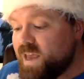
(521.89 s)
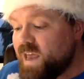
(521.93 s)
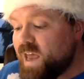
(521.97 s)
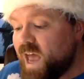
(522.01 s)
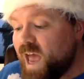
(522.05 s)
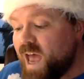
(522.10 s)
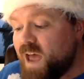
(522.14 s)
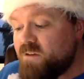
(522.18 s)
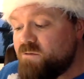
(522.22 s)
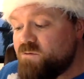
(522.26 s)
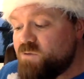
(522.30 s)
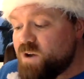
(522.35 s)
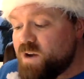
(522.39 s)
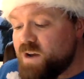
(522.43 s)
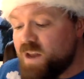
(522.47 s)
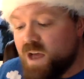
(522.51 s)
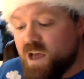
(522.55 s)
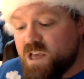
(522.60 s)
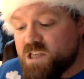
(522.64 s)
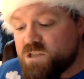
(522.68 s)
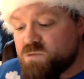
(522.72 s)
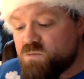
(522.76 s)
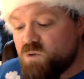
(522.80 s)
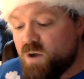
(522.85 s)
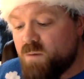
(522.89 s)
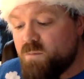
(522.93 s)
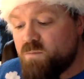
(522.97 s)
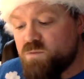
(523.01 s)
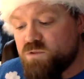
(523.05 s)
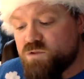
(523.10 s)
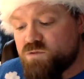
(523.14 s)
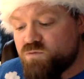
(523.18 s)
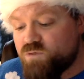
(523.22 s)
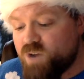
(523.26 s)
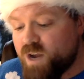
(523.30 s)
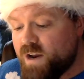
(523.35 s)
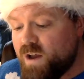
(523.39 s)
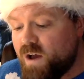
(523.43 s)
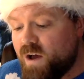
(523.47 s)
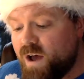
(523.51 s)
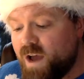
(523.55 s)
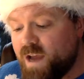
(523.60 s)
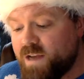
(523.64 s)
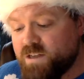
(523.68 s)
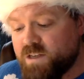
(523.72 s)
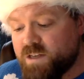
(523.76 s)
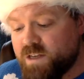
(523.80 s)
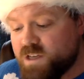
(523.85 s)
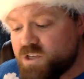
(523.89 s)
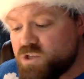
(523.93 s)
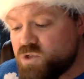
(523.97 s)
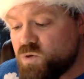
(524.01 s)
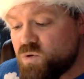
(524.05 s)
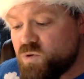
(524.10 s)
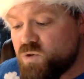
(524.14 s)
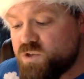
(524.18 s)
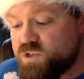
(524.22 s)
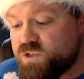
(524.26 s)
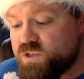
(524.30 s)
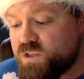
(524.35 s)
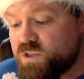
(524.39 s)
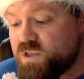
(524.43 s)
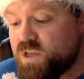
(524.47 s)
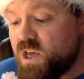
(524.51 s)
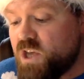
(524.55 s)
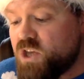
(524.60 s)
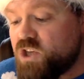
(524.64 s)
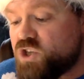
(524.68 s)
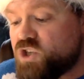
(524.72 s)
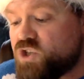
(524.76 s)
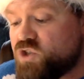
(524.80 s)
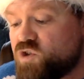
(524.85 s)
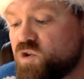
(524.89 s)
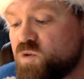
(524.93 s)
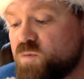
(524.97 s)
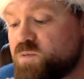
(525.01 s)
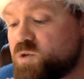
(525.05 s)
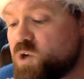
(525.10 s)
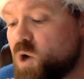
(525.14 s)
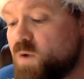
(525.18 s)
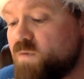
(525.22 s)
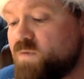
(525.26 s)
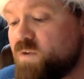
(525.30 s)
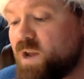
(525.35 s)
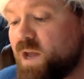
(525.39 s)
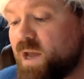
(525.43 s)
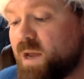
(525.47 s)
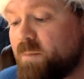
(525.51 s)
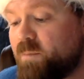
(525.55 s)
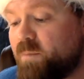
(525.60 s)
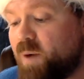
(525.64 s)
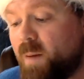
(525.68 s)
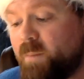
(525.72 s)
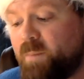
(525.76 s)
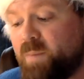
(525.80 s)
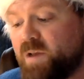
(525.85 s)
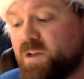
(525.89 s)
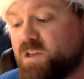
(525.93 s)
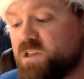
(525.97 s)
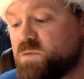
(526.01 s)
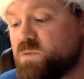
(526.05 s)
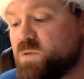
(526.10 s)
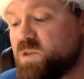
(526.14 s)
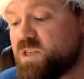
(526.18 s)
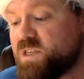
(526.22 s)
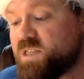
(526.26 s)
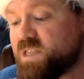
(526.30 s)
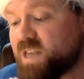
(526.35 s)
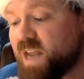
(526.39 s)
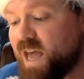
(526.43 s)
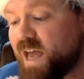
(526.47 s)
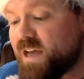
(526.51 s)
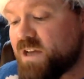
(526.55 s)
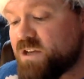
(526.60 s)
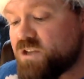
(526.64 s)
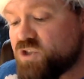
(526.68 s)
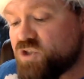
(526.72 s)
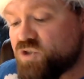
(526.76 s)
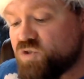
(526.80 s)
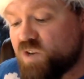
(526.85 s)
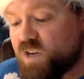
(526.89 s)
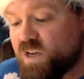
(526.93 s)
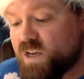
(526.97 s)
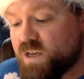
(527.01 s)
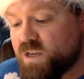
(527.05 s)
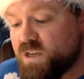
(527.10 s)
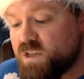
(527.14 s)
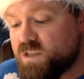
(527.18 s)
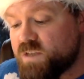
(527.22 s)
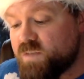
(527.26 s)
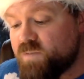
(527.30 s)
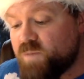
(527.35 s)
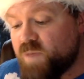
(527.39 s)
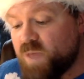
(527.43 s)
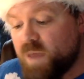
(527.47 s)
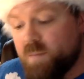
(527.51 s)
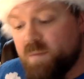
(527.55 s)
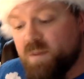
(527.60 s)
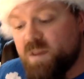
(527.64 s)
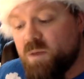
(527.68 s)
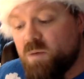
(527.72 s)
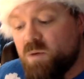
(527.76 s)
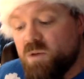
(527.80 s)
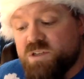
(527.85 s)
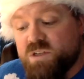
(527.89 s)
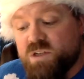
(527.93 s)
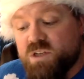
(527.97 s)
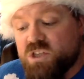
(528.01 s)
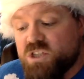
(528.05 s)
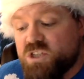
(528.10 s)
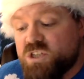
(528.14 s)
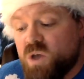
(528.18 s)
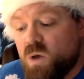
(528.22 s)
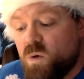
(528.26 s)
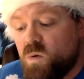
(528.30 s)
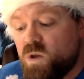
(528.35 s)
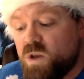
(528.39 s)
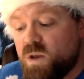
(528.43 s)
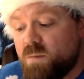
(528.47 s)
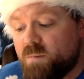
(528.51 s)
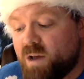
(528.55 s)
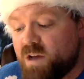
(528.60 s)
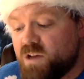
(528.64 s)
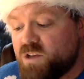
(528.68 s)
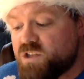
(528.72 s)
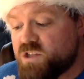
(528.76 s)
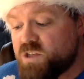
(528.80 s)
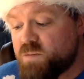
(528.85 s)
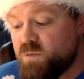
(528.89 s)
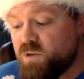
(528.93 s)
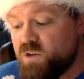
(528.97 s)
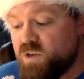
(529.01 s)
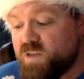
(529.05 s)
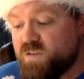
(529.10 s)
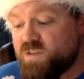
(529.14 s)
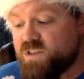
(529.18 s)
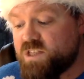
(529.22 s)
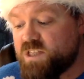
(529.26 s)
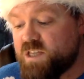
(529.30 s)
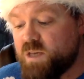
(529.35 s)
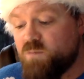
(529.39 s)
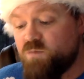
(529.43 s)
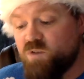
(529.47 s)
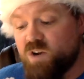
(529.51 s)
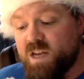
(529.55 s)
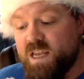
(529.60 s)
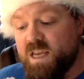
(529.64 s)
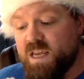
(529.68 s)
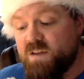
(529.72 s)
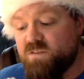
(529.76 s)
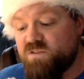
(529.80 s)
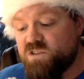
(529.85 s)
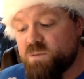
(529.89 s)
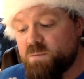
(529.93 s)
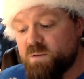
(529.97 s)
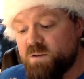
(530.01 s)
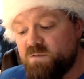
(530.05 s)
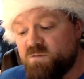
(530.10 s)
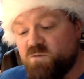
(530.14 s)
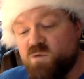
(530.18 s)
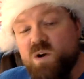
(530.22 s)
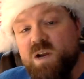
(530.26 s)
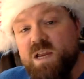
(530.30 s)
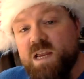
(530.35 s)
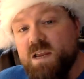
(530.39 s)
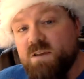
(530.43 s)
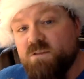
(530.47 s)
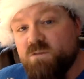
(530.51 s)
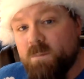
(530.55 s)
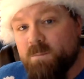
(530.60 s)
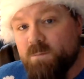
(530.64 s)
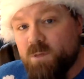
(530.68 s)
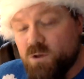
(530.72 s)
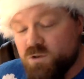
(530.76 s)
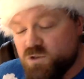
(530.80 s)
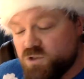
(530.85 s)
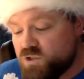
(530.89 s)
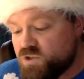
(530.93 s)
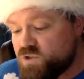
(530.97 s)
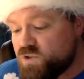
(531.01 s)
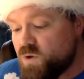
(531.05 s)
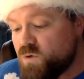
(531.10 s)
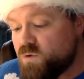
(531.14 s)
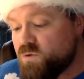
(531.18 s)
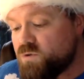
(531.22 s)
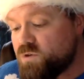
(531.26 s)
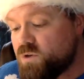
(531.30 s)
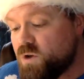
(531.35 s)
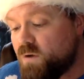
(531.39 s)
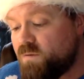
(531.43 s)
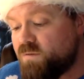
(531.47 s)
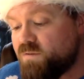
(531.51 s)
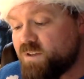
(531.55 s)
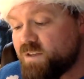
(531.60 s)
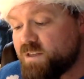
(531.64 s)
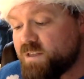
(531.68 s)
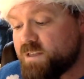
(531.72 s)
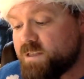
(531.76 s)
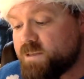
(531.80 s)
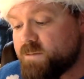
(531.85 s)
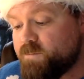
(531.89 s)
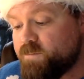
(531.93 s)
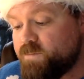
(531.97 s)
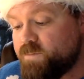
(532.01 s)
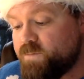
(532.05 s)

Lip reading: Every last one was red-eyed and exhausted, stooped over like puppets with slack strings, but there wasn't a soul amongst them who didn't seem relieved to be free from those stone coffins.